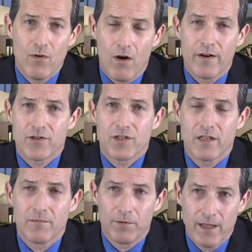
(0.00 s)
are
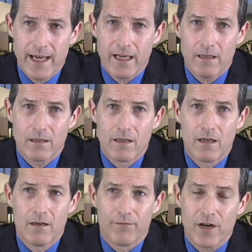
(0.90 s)
interested in playing
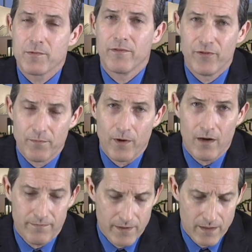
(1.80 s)
freshman
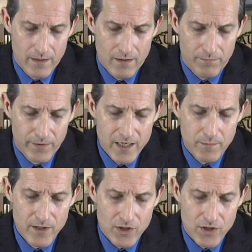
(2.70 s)
football, please be